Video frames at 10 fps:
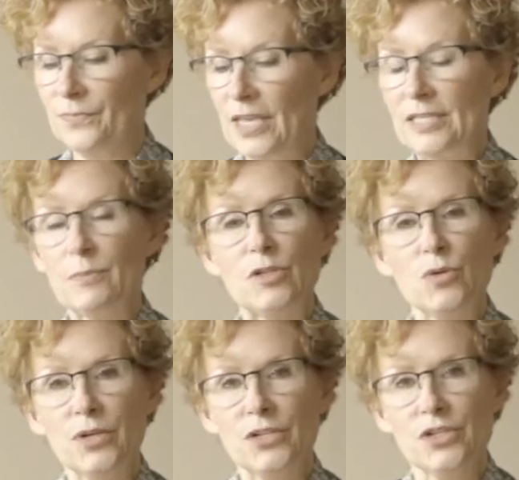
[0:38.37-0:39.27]
It's my
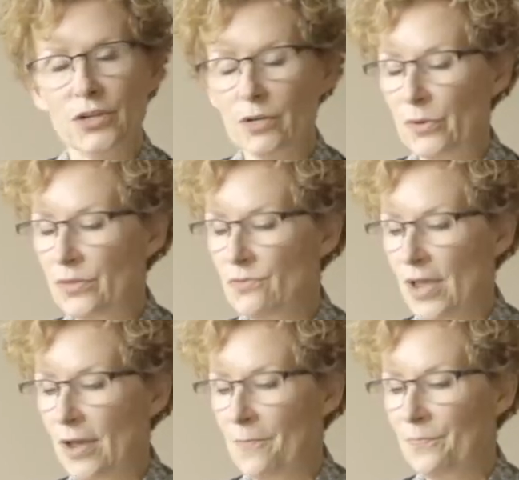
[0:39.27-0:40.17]
joy to share it with you
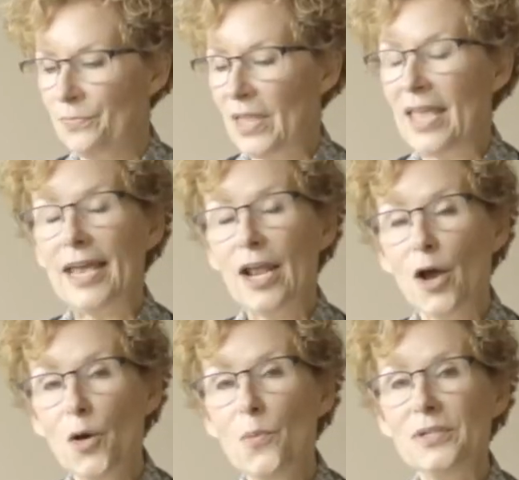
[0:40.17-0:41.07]
now, and I
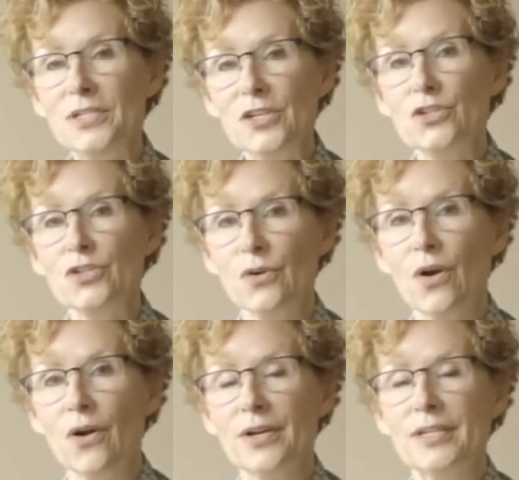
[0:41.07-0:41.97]
hope it touches your
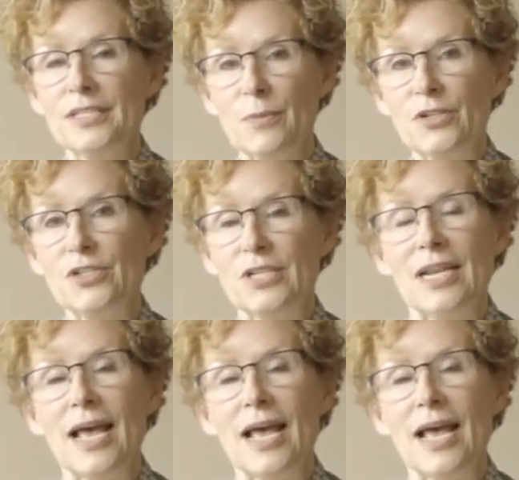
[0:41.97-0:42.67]
heart as much as it